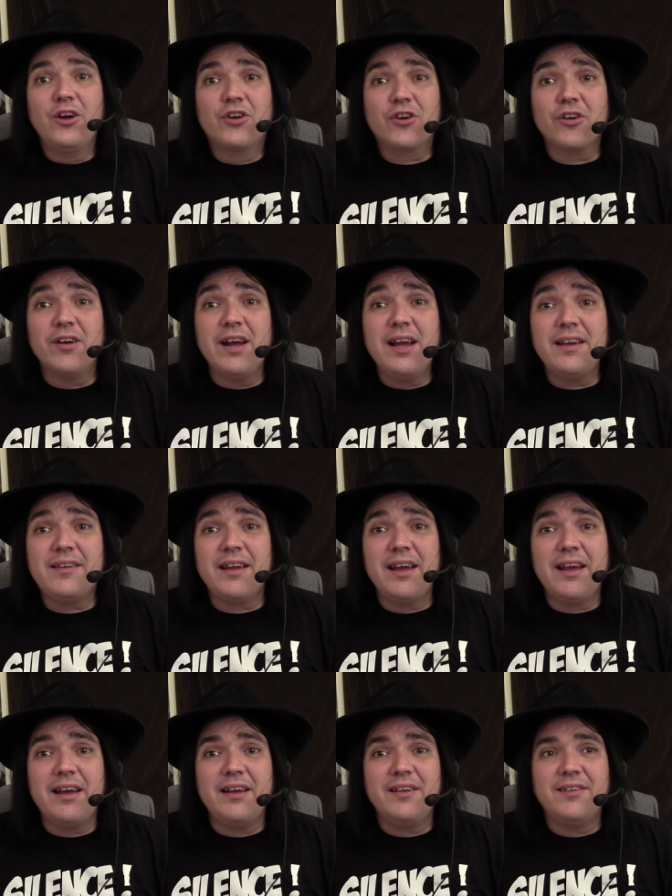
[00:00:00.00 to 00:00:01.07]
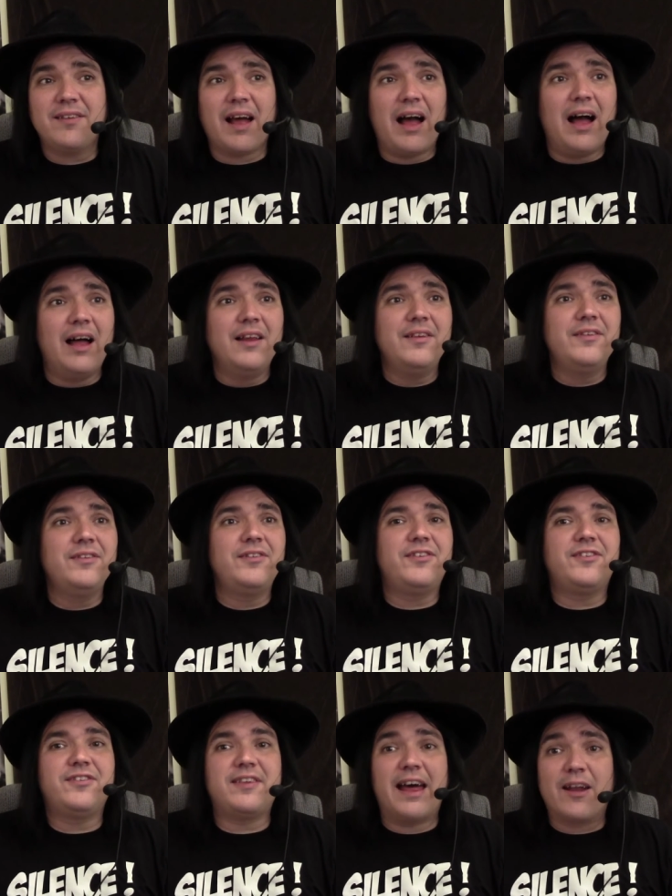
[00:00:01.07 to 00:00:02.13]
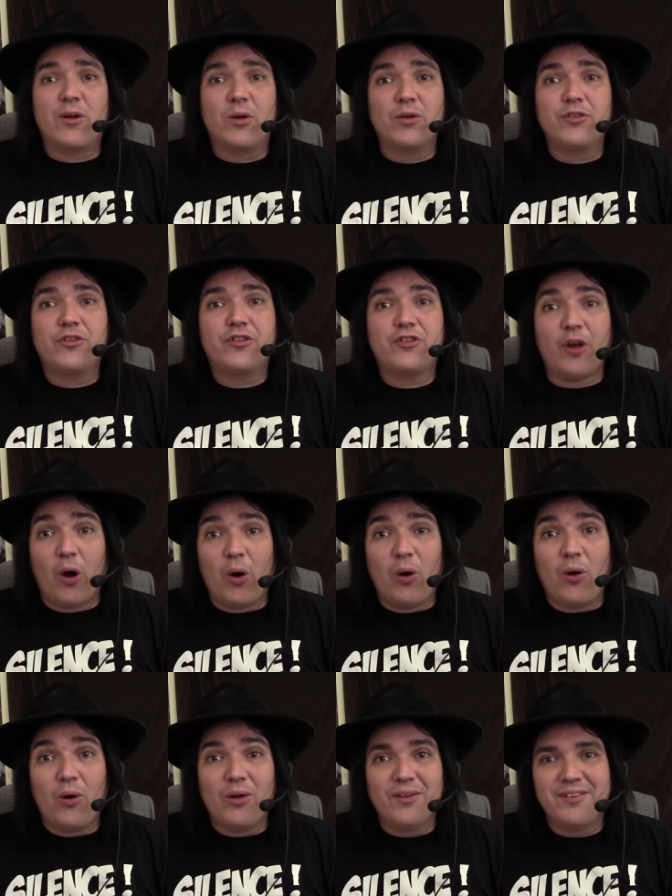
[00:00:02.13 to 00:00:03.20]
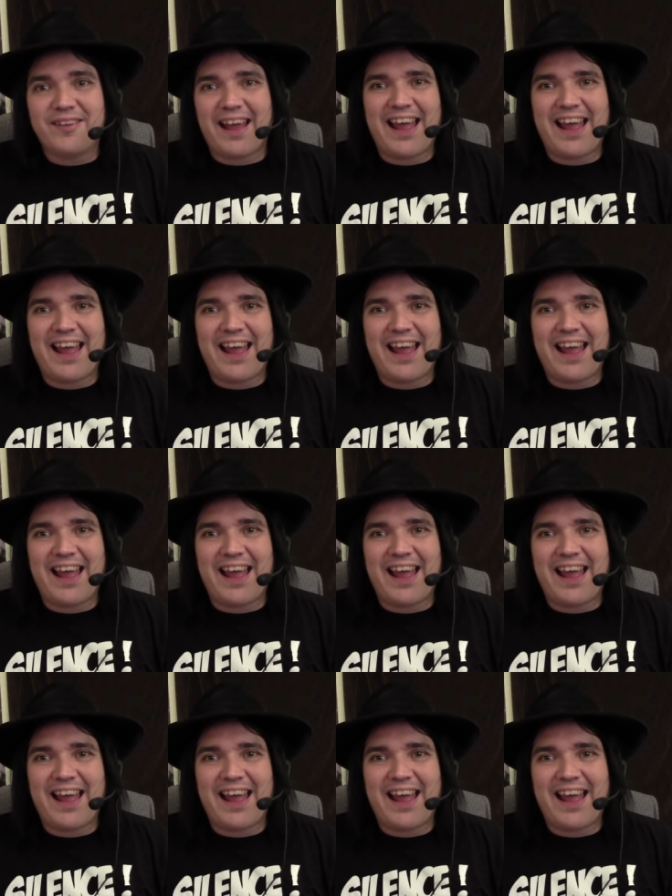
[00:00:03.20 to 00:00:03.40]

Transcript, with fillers: Greetings, unsettled souls,